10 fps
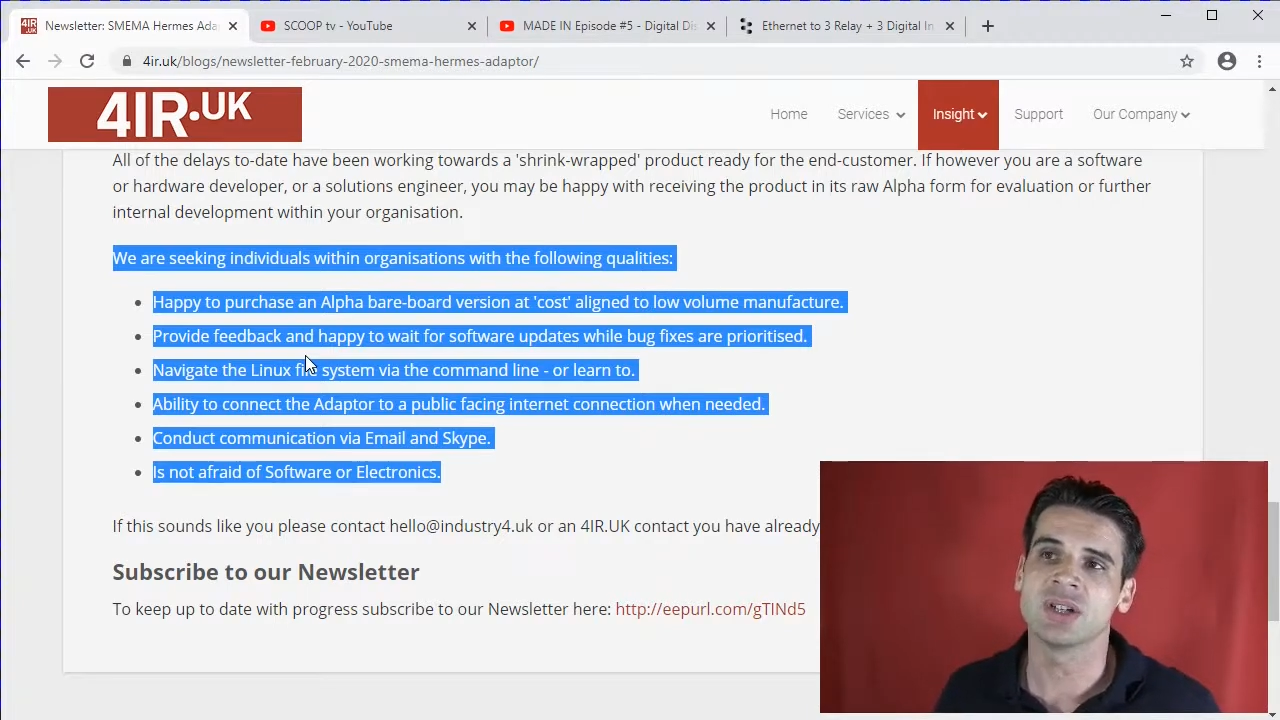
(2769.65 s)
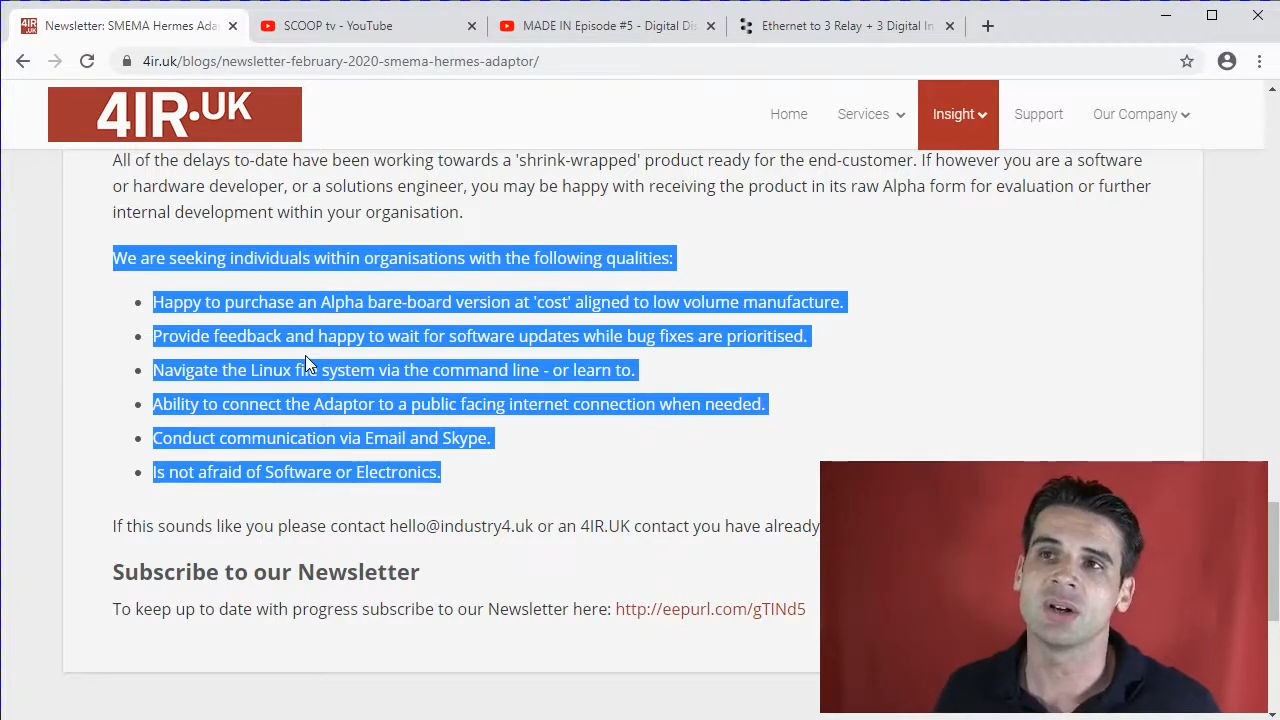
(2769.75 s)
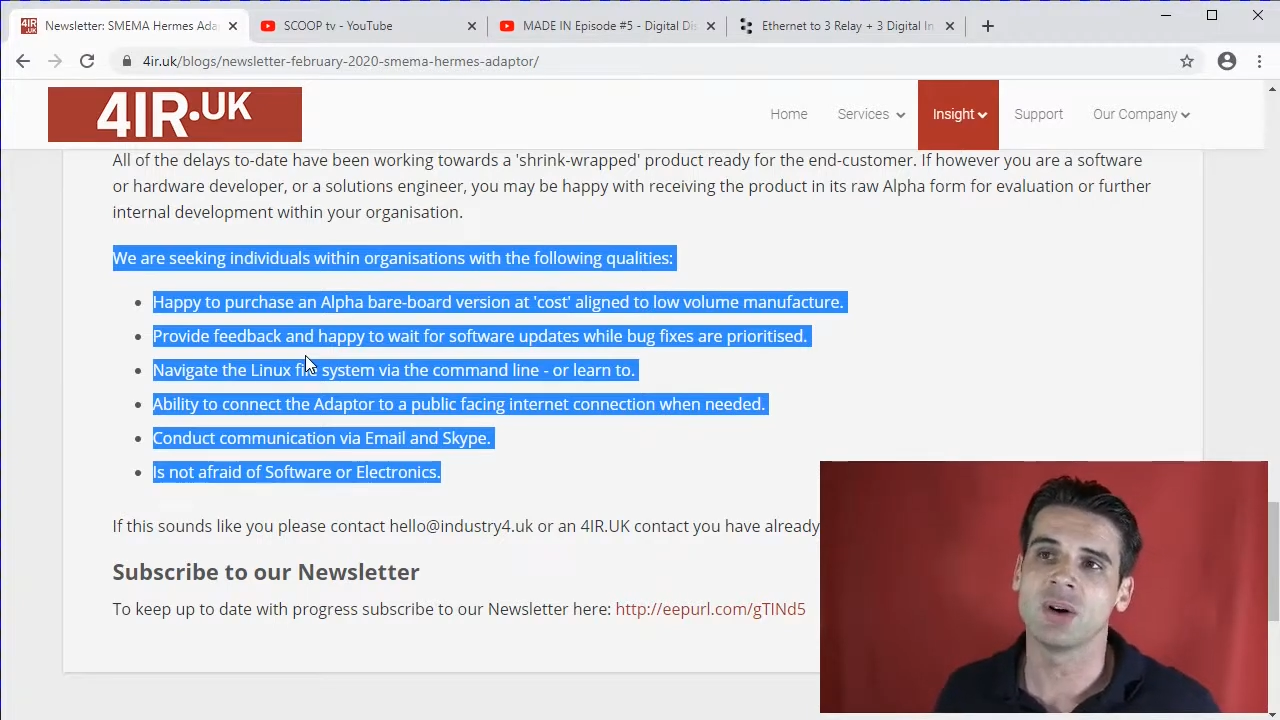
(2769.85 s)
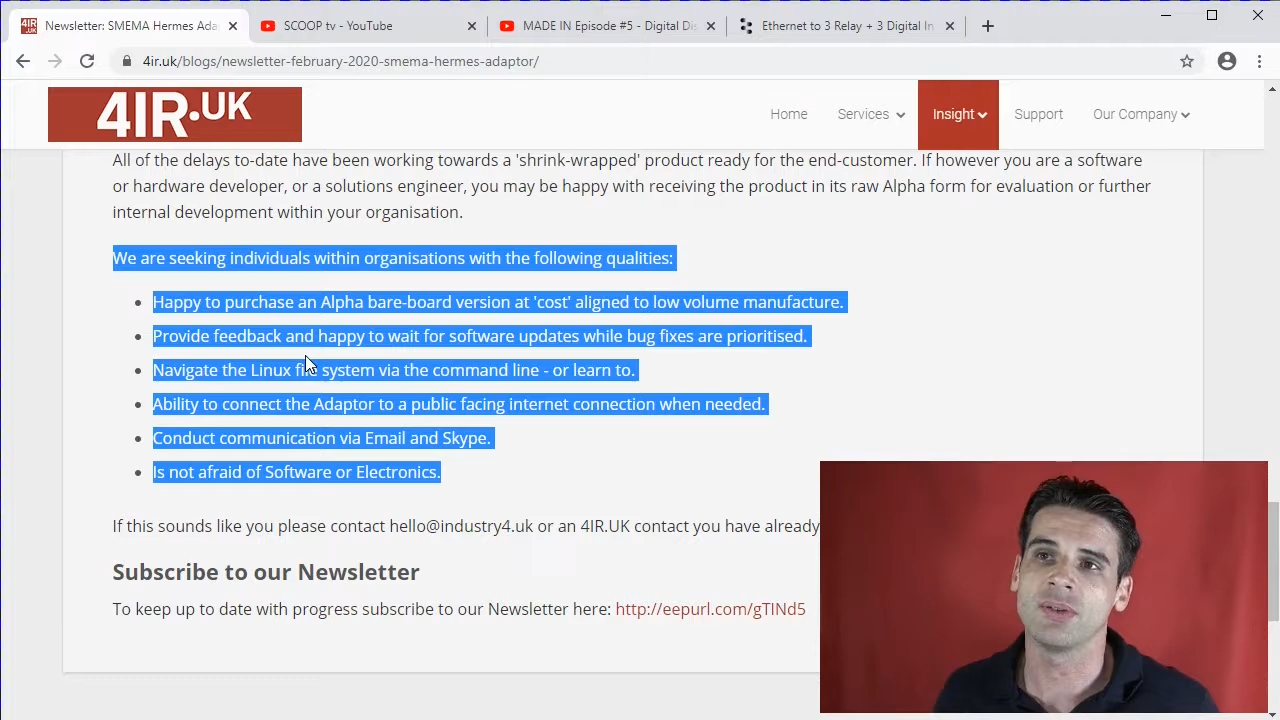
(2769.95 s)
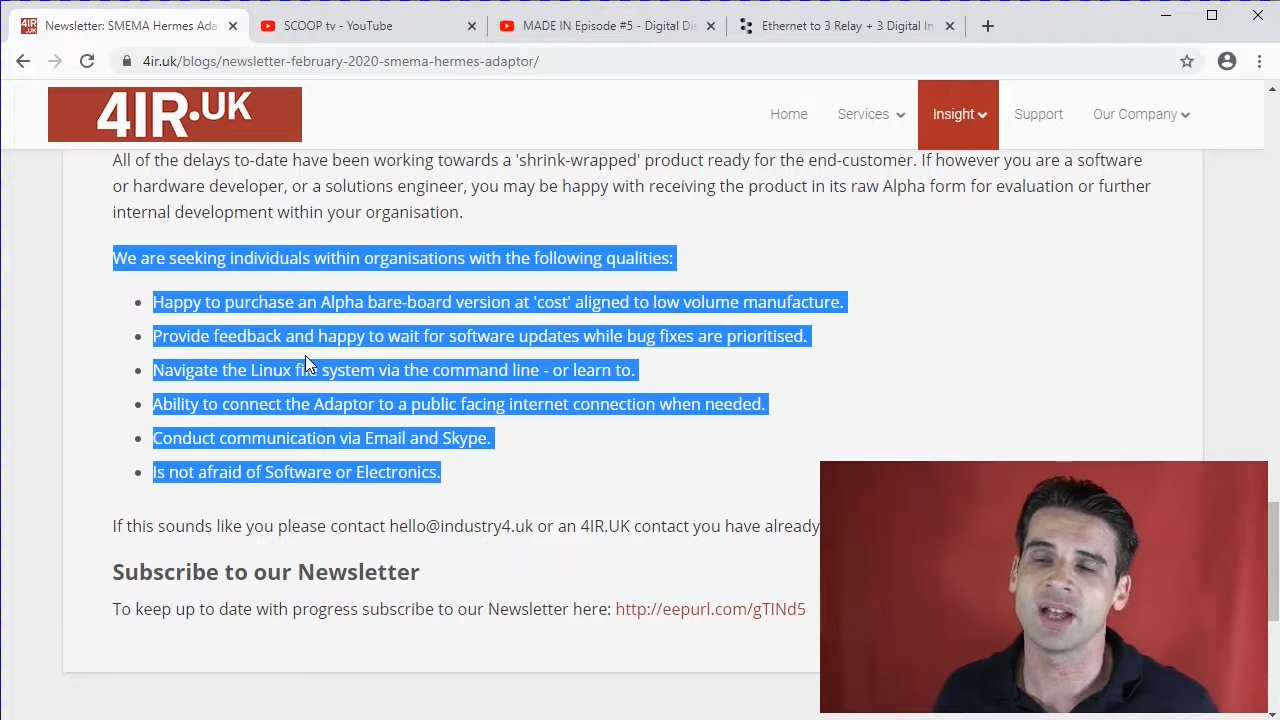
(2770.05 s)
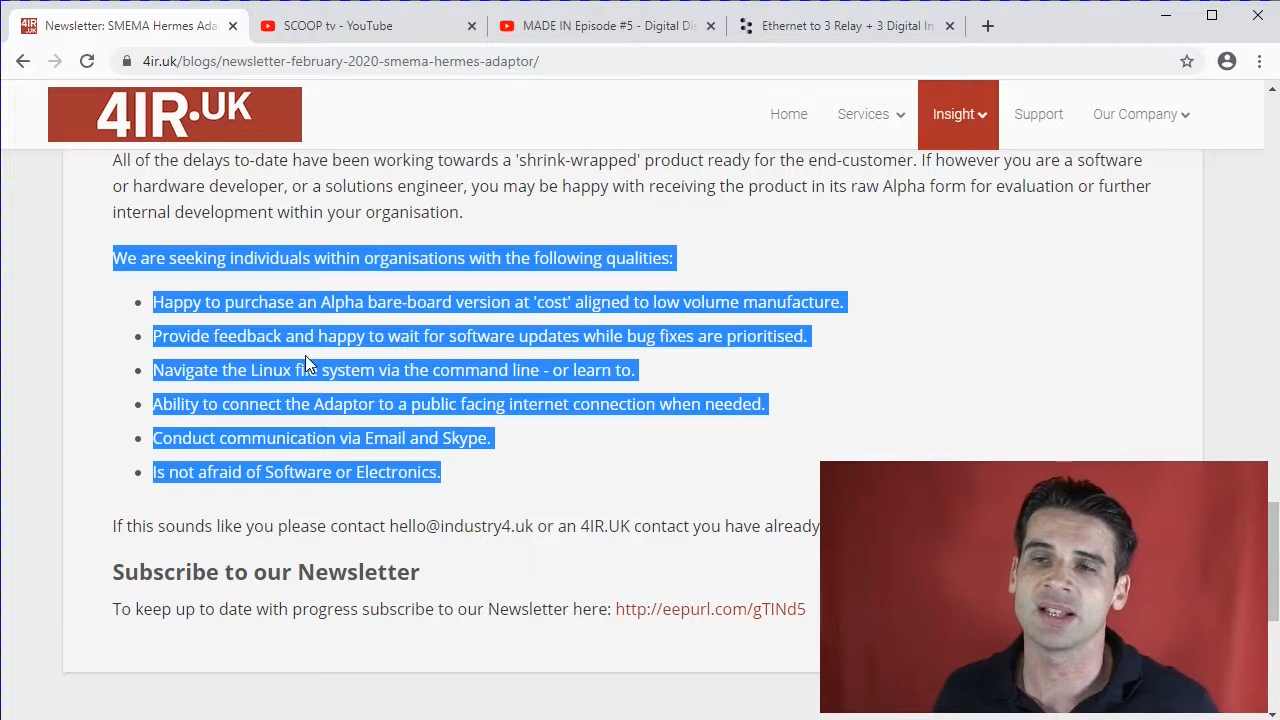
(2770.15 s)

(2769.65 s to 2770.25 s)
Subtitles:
of that